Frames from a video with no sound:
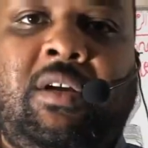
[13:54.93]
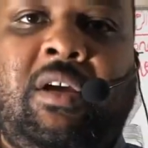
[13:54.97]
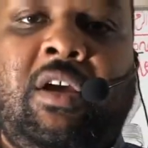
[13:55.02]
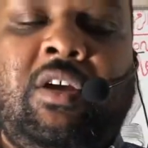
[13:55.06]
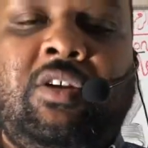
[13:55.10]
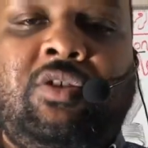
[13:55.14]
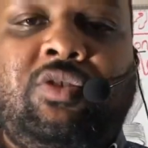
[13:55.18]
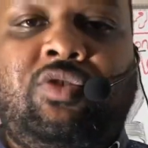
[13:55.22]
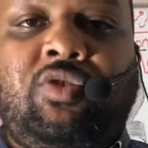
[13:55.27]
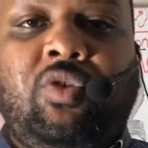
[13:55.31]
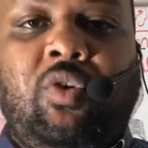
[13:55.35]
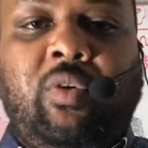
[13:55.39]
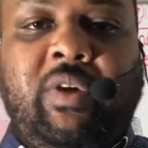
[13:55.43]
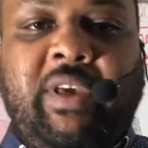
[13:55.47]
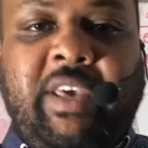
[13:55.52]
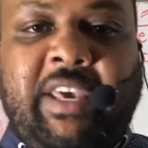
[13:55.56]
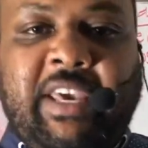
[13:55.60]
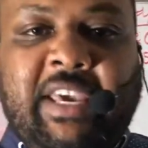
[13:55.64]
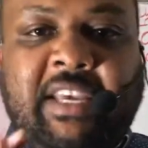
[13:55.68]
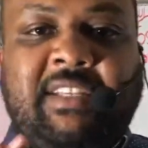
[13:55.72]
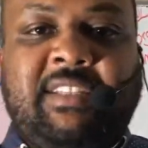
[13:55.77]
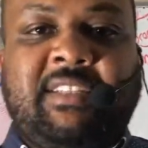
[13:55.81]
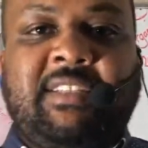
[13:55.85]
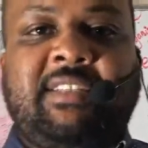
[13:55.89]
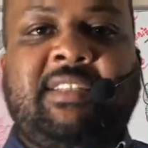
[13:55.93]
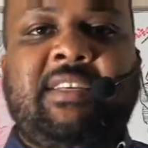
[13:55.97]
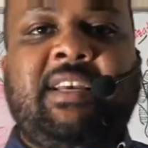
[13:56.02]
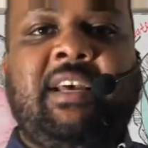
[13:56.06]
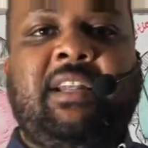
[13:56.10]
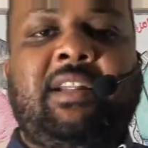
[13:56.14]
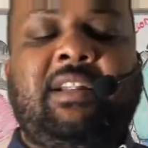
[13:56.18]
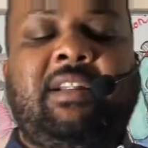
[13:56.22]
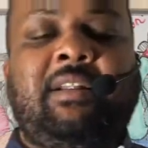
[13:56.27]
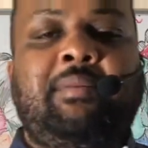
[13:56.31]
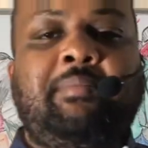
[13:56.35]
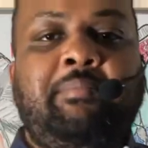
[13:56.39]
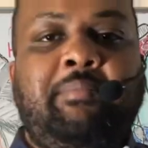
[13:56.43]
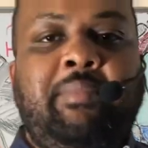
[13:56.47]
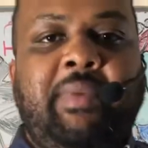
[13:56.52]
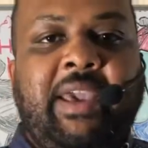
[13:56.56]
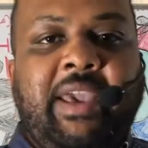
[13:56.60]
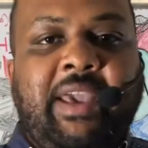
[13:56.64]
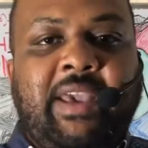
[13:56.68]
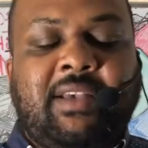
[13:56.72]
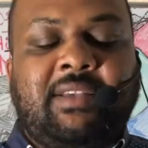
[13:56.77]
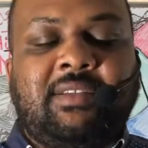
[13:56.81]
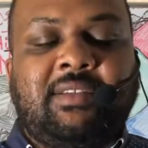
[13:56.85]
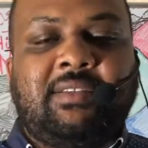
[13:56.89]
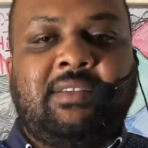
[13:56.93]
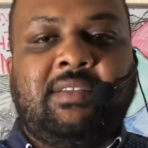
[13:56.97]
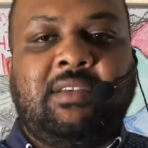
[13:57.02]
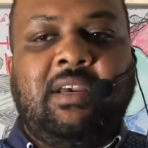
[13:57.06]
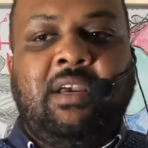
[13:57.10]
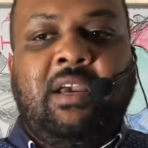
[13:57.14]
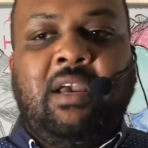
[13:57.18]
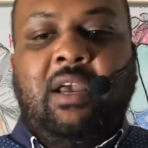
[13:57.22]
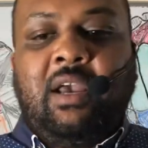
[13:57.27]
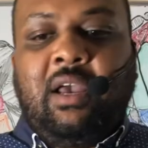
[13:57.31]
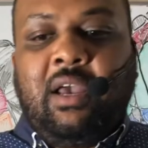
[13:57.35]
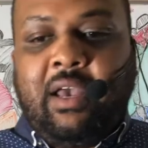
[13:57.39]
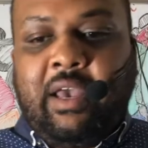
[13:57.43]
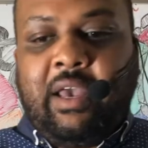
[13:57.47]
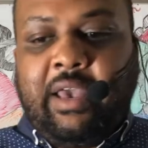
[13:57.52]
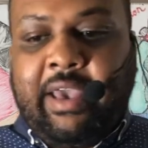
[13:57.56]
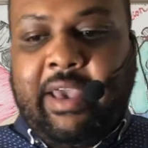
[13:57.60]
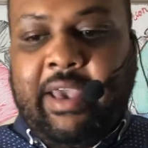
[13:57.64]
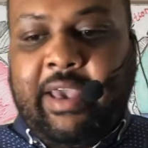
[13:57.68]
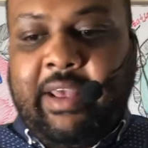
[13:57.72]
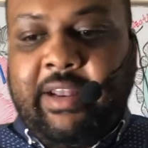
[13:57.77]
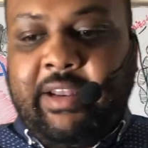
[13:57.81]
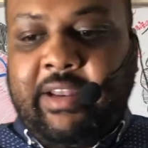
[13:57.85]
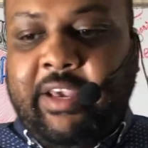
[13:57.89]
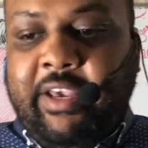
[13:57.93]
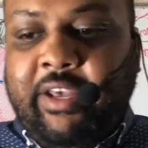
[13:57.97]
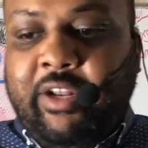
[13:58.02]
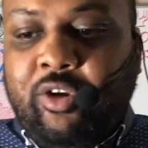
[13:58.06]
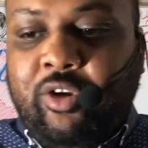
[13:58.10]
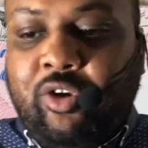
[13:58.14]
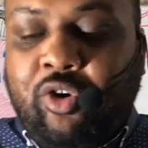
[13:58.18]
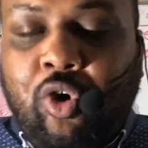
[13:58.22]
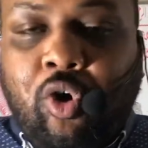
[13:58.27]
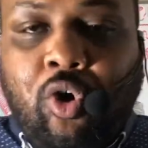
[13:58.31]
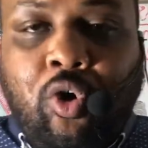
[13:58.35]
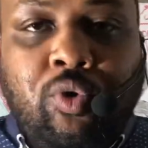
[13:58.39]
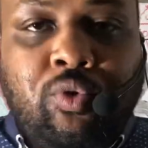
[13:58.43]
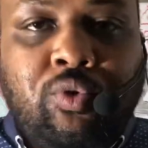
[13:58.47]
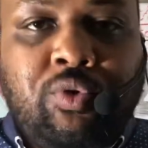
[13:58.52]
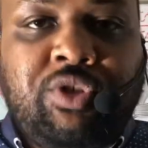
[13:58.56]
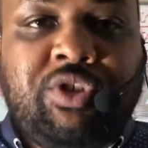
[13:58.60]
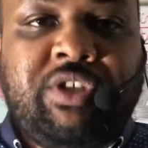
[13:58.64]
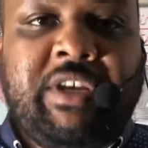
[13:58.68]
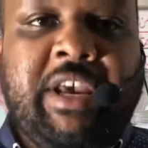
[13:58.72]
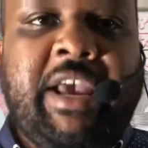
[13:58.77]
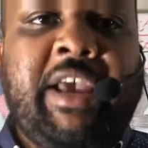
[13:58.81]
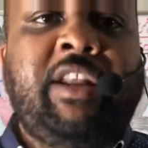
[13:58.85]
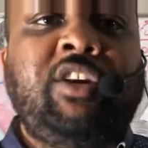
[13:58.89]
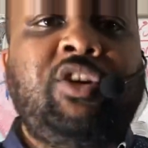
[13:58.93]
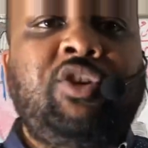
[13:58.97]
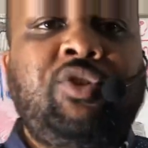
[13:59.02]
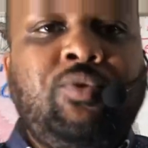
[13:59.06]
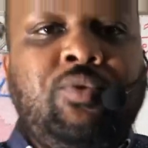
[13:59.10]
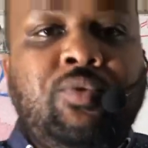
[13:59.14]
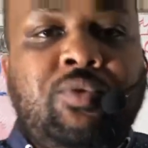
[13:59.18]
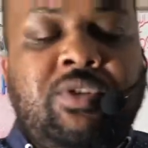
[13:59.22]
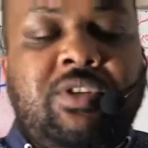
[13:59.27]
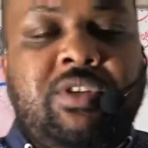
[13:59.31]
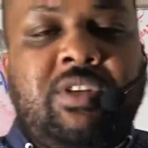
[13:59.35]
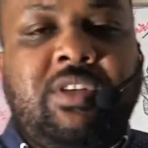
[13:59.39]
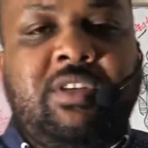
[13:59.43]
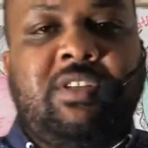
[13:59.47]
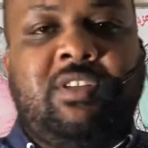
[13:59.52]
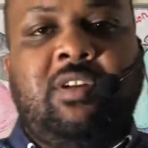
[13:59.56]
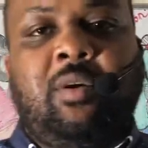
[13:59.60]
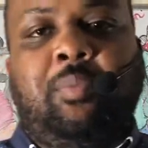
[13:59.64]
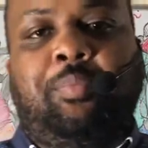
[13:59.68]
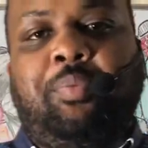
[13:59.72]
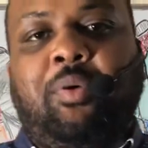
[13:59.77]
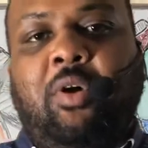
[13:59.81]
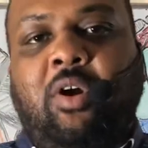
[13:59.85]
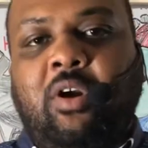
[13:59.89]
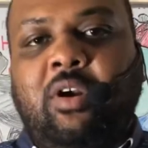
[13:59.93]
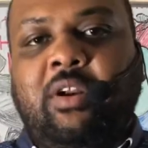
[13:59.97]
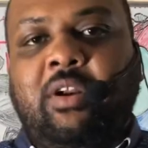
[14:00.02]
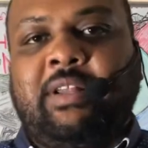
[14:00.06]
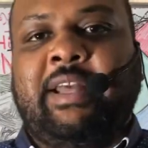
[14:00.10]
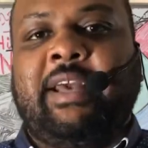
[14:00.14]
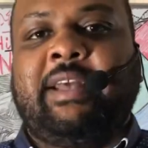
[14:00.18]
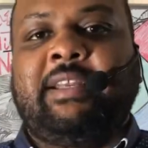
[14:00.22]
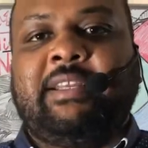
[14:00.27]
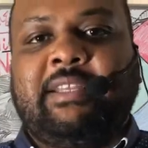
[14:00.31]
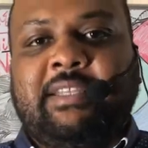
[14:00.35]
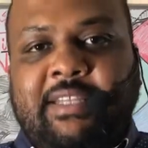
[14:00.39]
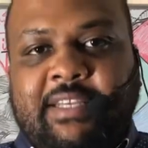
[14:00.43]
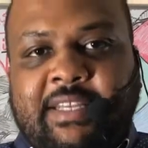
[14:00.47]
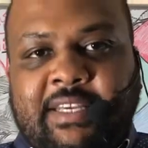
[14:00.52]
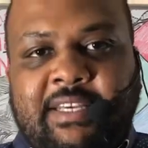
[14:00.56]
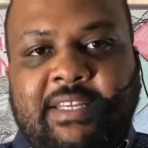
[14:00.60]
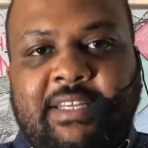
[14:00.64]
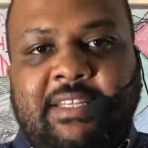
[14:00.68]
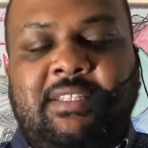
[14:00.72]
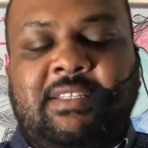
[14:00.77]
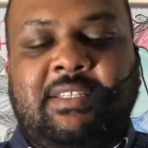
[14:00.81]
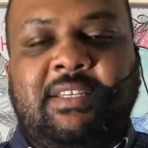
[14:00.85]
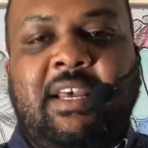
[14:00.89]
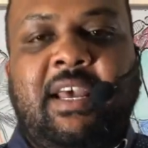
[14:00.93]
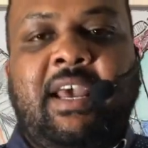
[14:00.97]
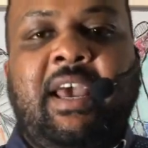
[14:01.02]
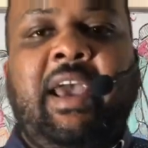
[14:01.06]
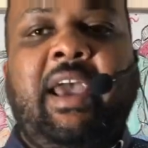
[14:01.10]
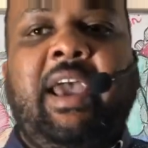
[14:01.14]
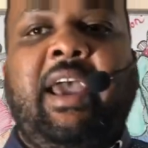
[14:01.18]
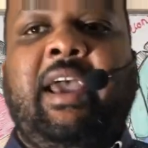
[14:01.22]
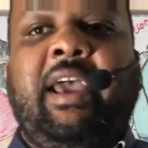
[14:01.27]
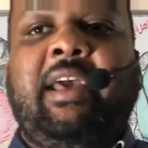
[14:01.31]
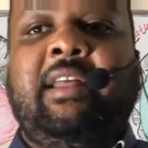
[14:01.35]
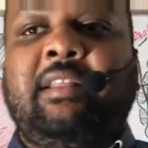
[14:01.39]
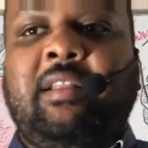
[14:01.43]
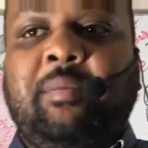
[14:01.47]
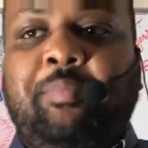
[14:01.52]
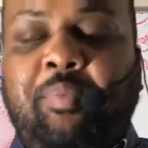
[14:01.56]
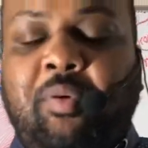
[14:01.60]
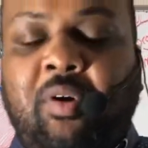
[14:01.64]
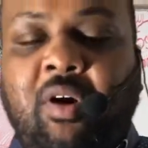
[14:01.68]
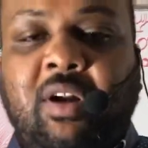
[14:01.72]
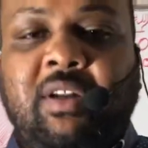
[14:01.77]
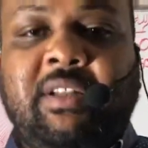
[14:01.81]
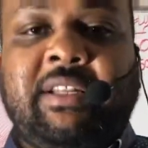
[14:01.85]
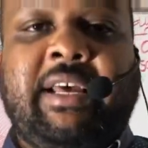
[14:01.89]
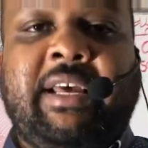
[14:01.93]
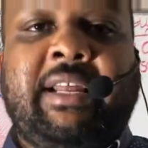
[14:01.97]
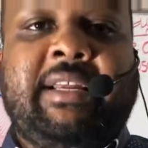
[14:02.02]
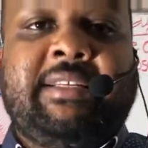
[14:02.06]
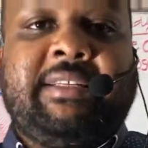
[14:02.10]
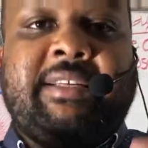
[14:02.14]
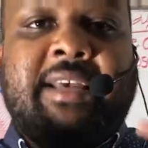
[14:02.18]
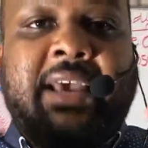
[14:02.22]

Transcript: So each cell makes and encodes and uses the part that it needs, and the part that is